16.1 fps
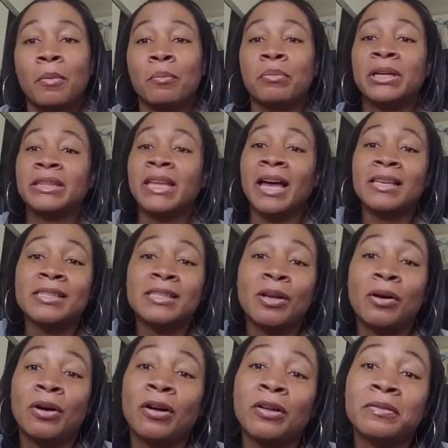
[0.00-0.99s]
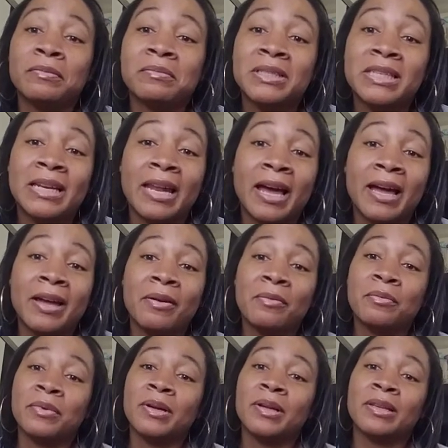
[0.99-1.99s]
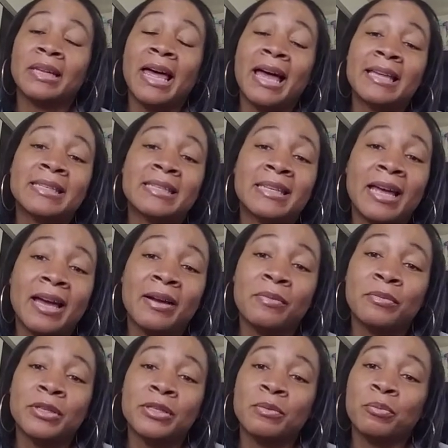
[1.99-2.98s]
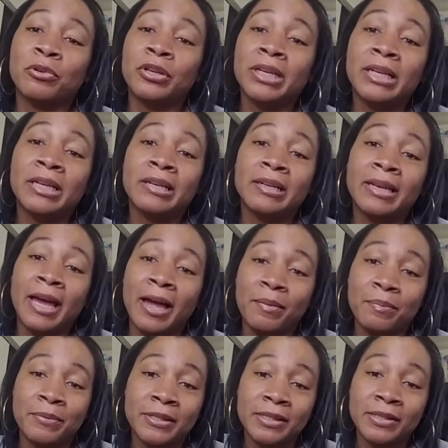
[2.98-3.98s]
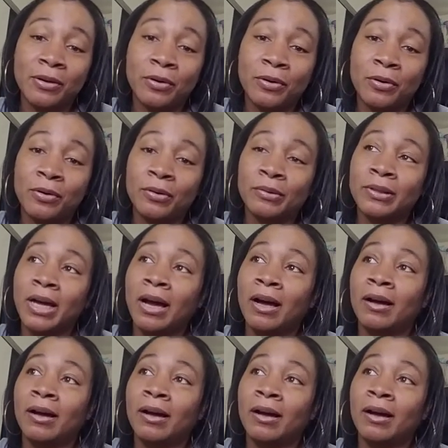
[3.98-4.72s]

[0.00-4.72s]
But that's all tonight. Last night was a pretty good episode.